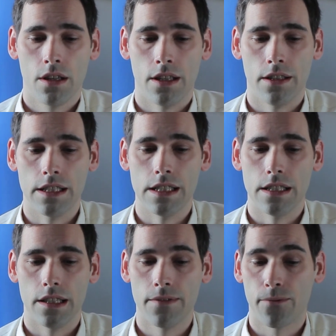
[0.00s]
In
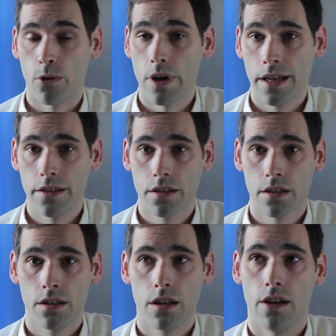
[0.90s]
the infrared,
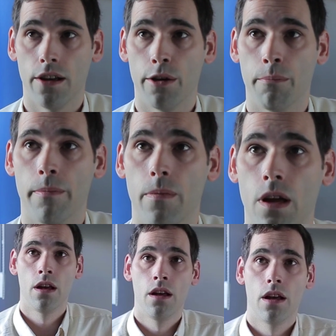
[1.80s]

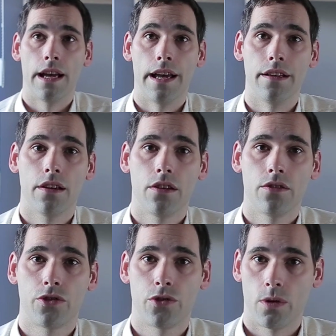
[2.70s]
at
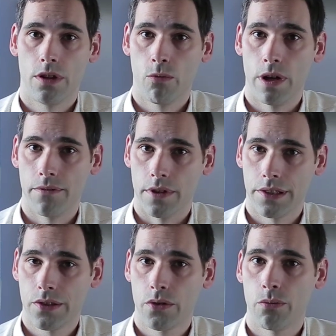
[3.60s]
short
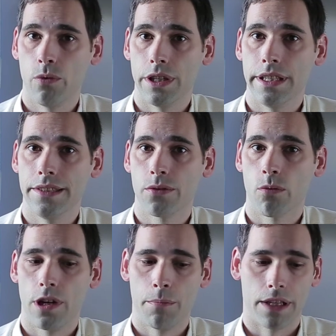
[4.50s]
wavelengths, we need to
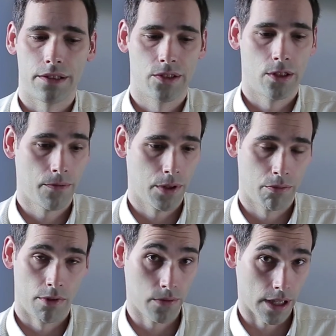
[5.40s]
worry about the surface
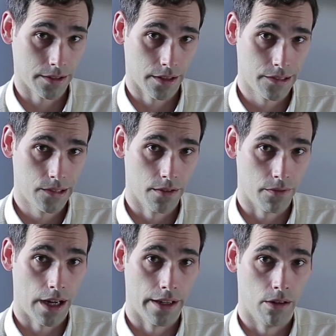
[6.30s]
reflectance
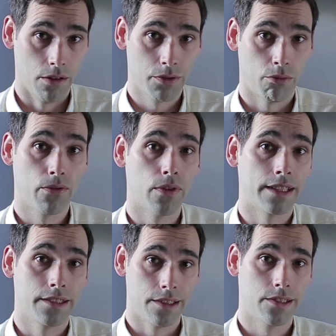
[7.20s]
of Io. It's
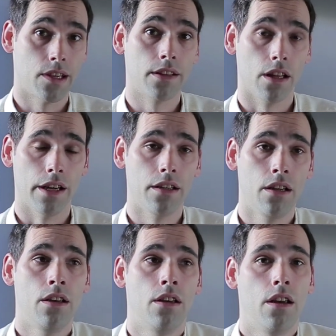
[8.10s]
reflected sunlight,
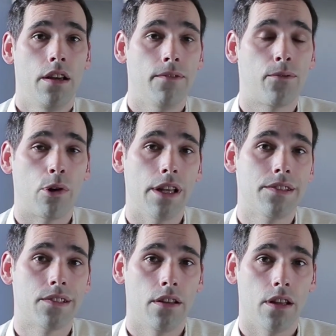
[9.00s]
infrared
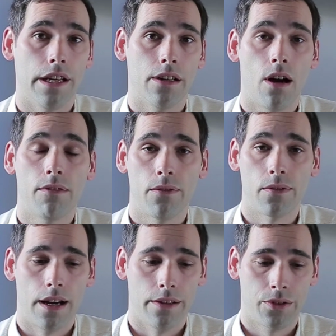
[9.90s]
sunlight, off of
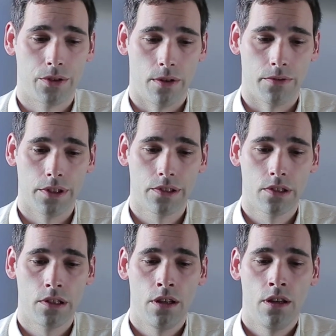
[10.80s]
Io's
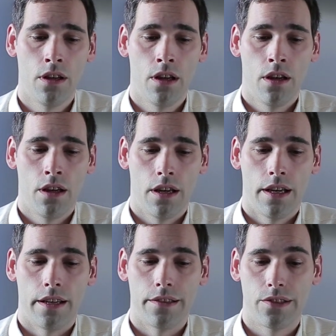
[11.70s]
surface.
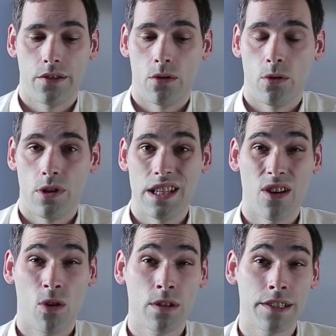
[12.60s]
And so the
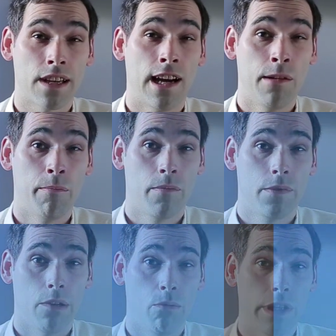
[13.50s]
only time that